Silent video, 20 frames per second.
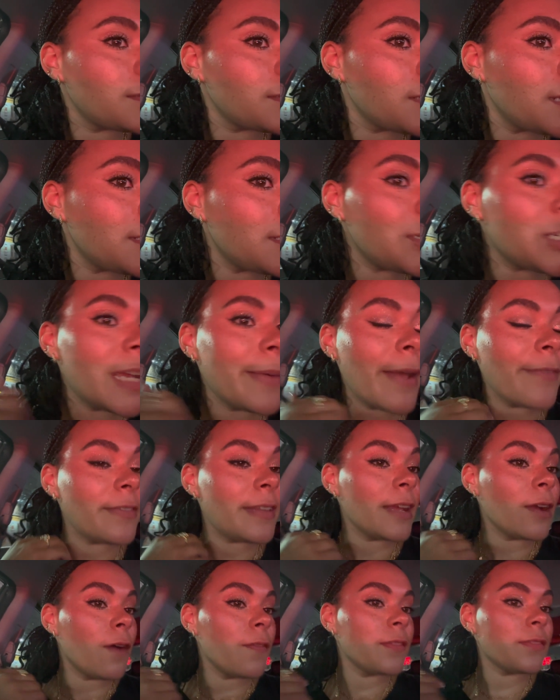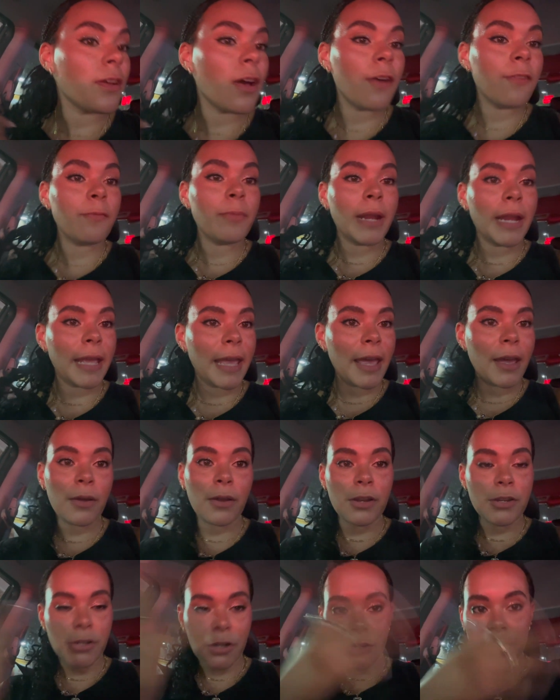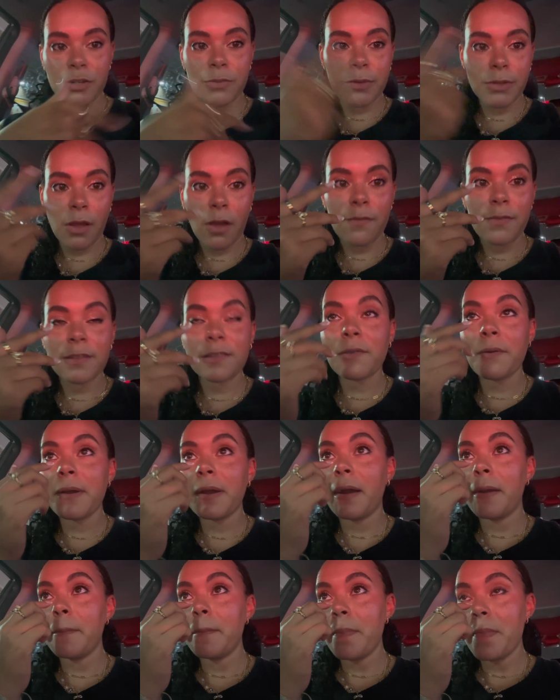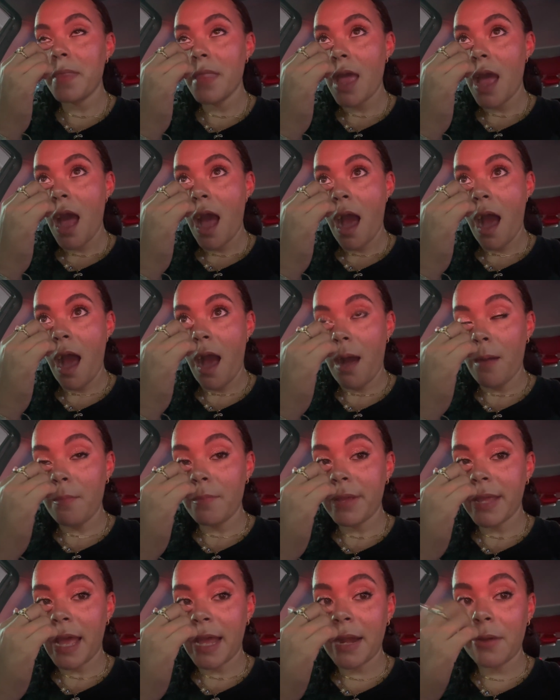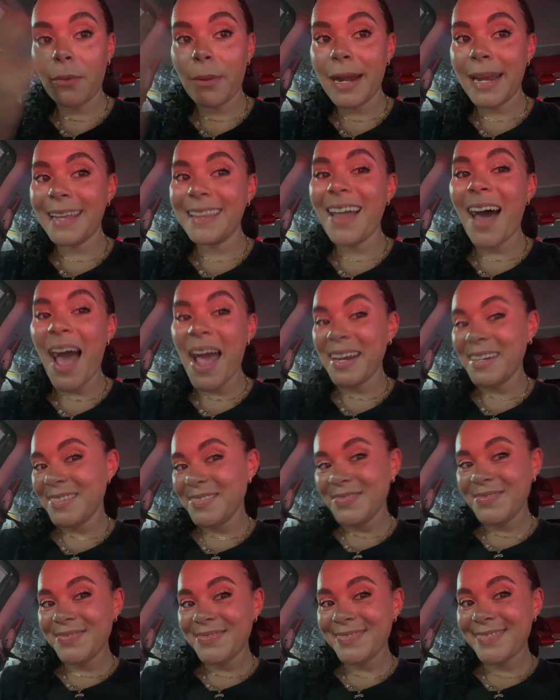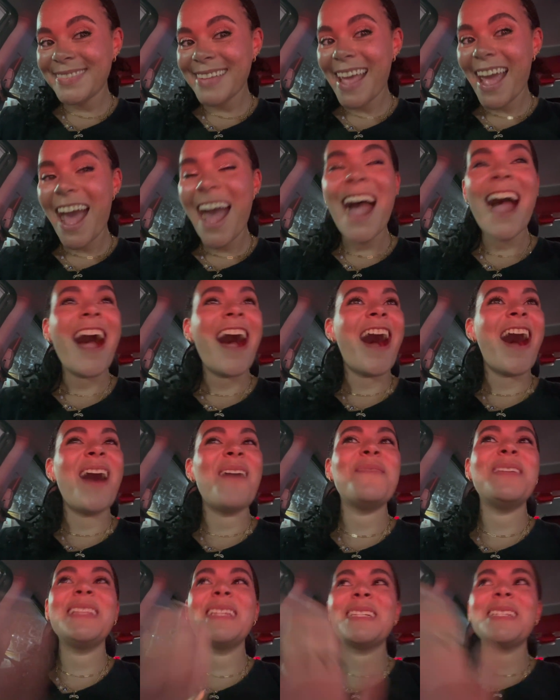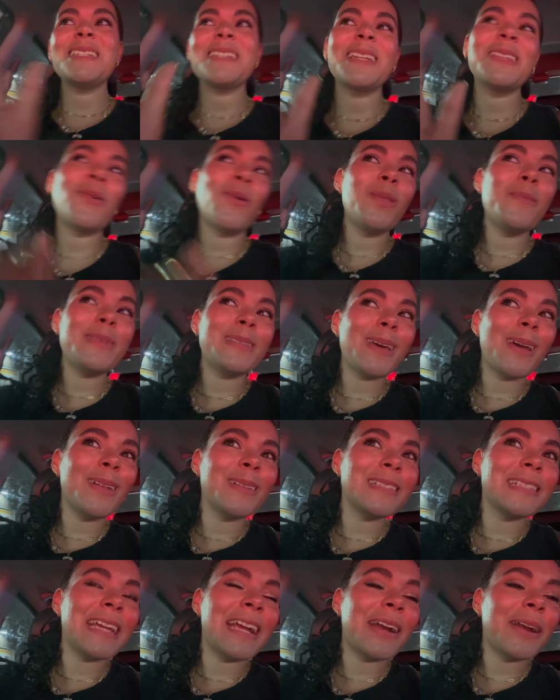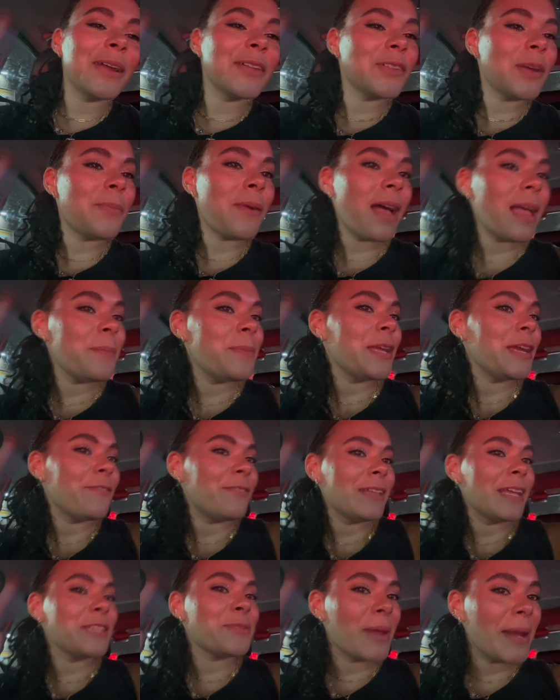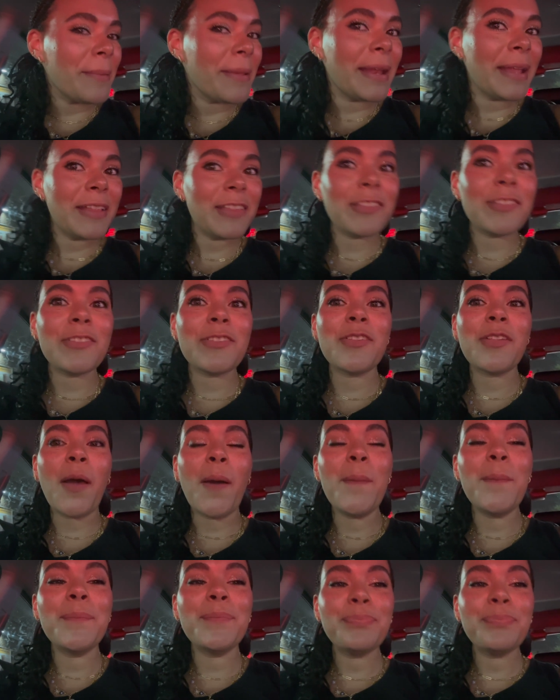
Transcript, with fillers: It's a shame I have to take all this off, but I can't go to church with all this going on. Um, but yeah, and we're waiting in line. Um, and this is like the only McDonald's in the area, so I'll probably be here for like 20 minutes. So,